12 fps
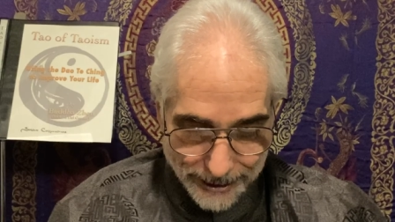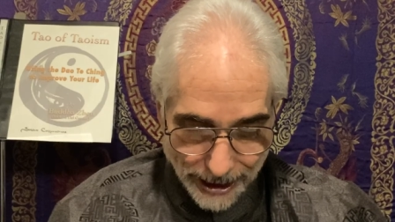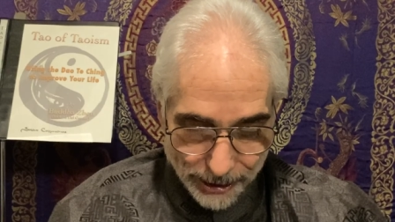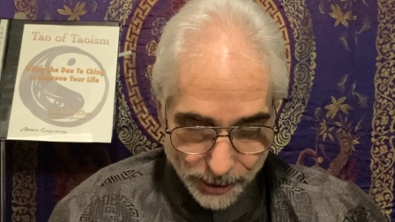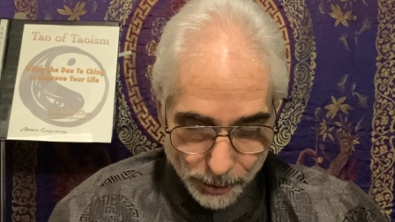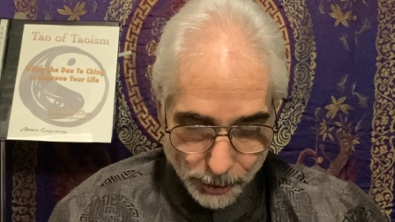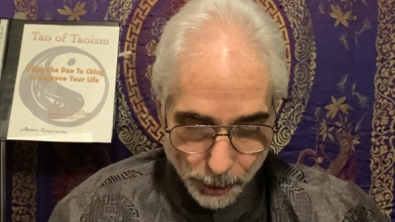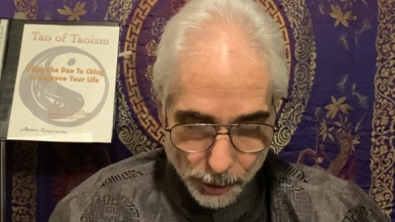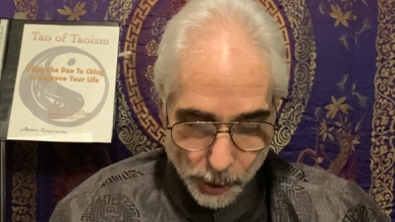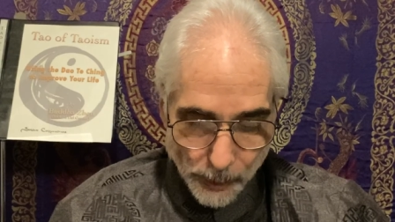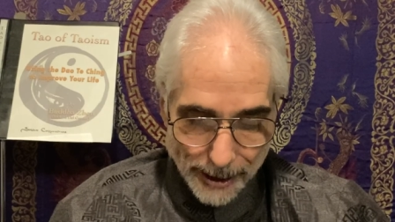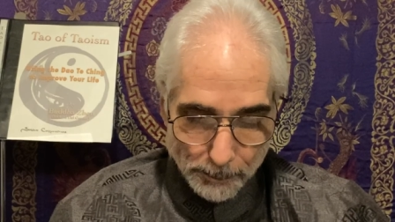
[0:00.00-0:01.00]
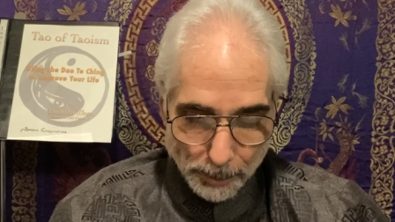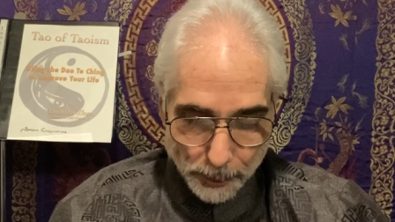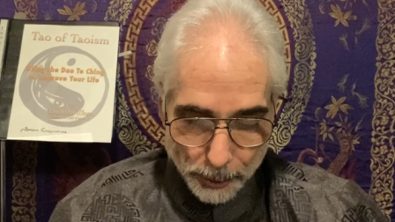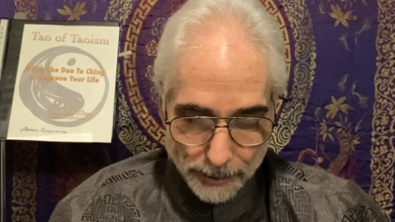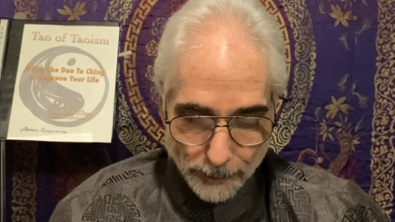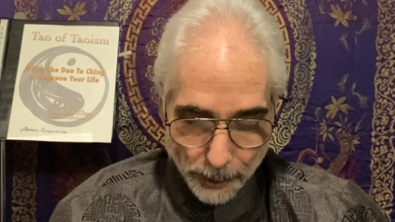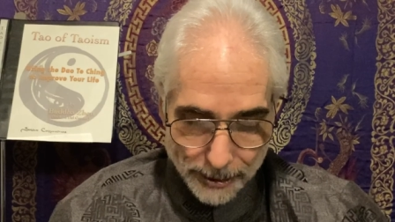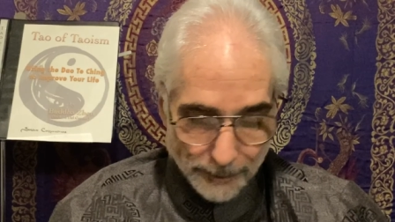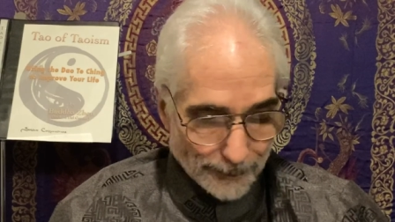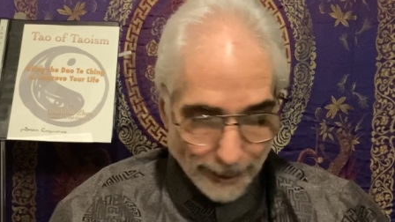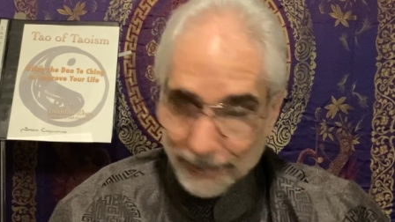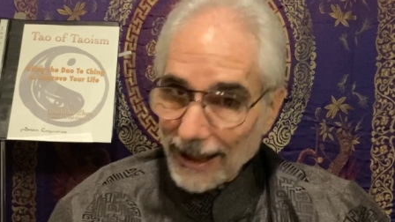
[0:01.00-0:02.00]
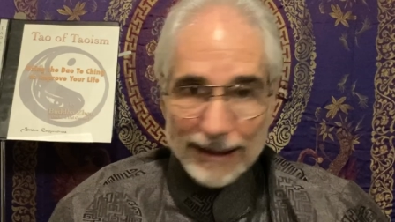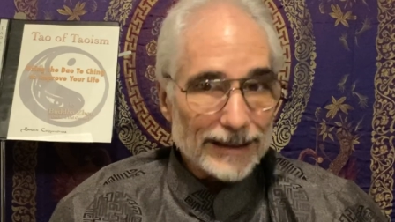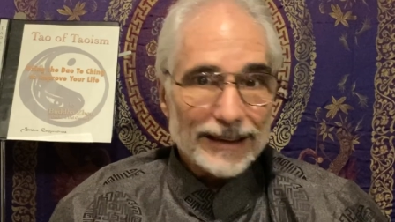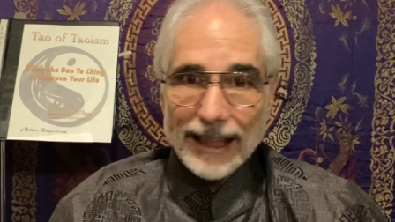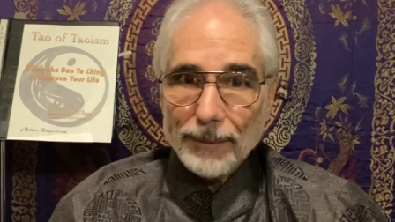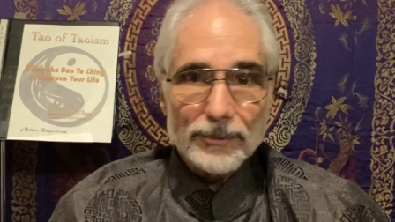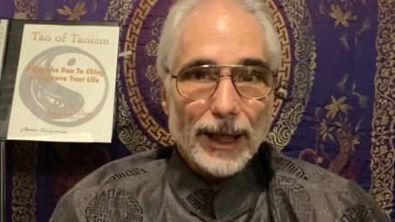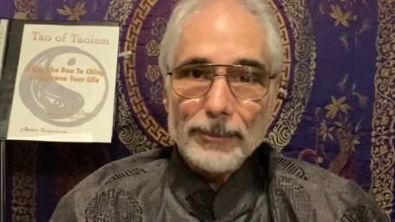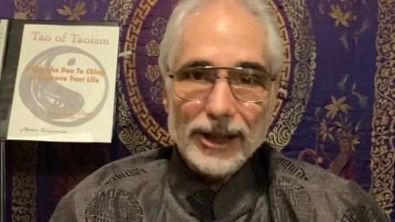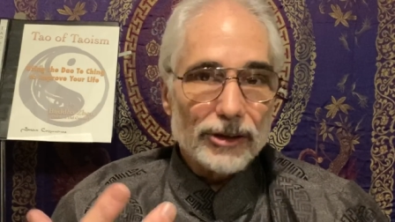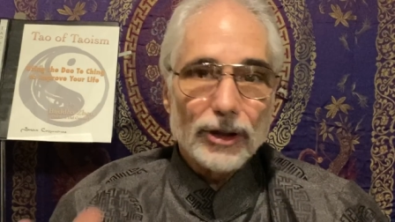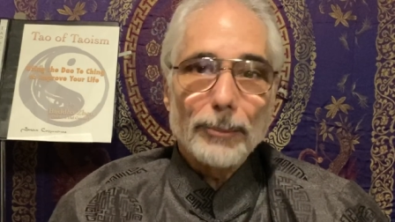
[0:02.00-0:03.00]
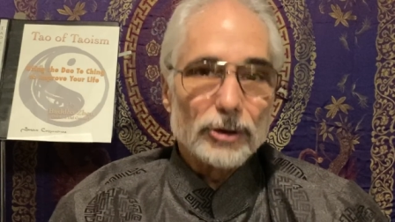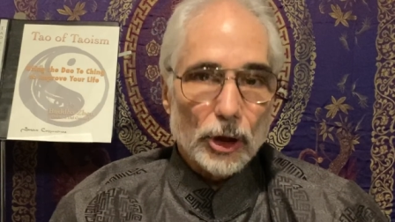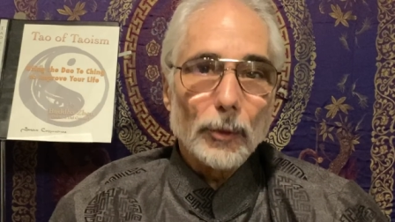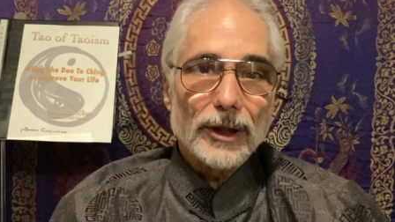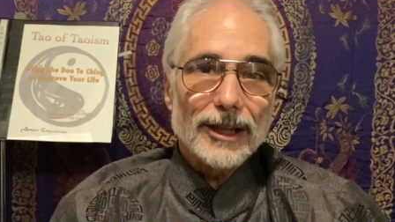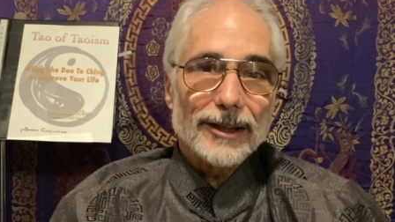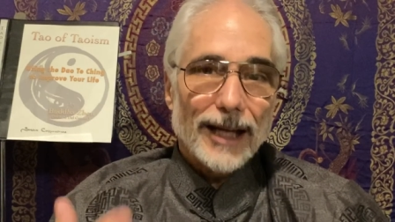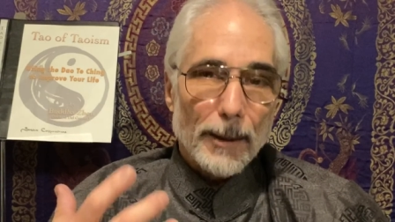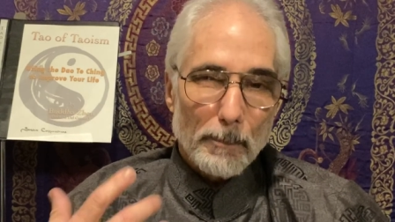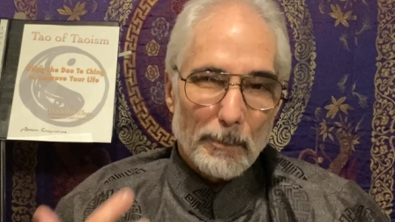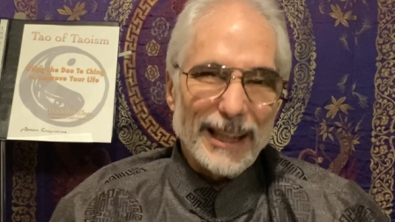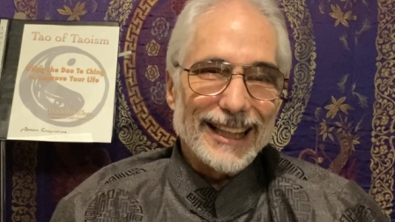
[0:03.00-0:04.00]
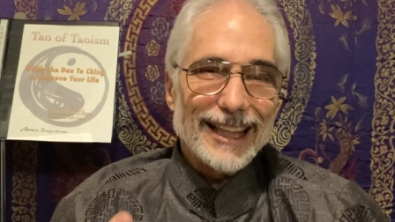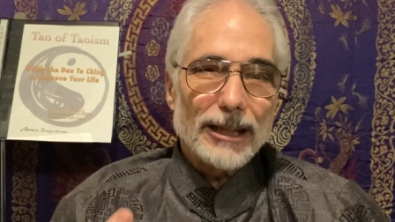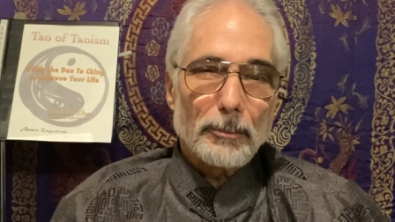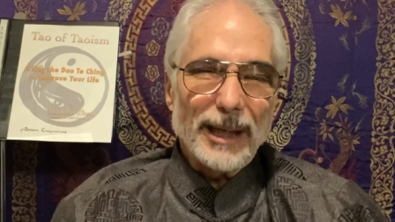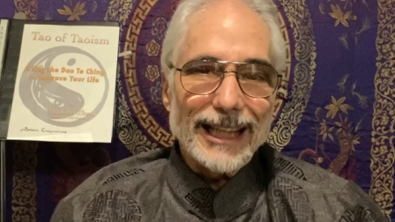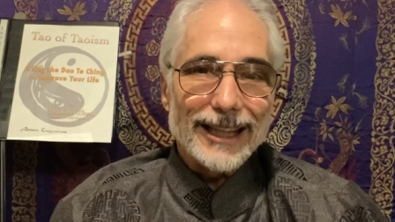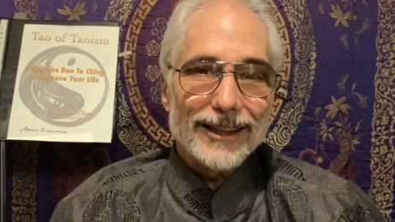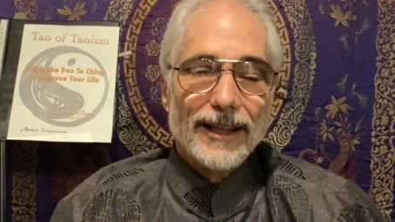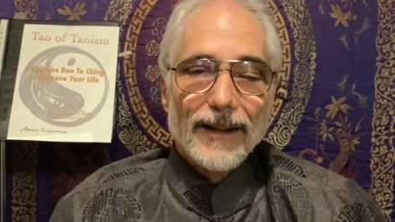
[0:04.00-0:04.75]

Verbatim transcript: can you do to improve or develop? Like I said, I'm doing it. I'm being me.